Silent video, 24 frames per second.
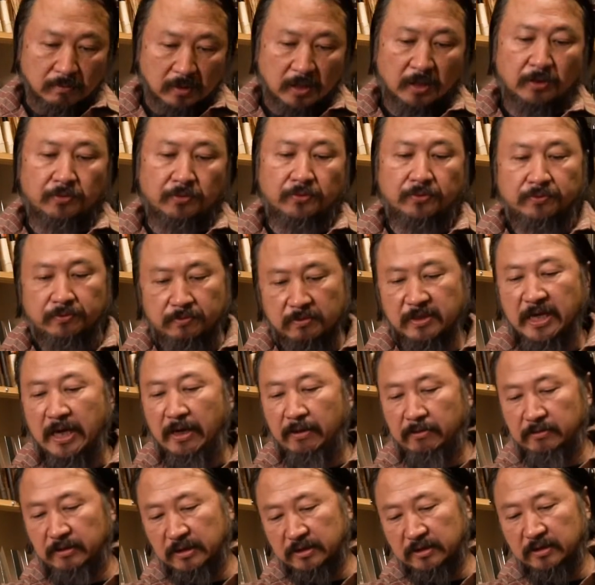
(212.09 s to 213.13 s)
If
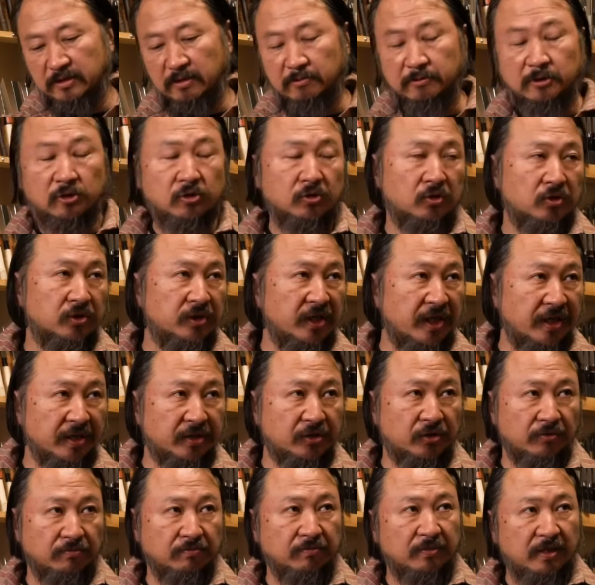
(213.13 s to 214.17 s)
this is a good
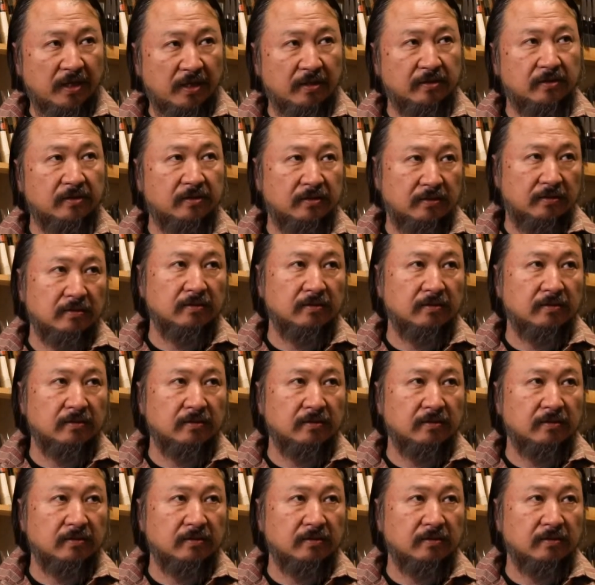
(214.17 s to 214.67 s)
selection, yes.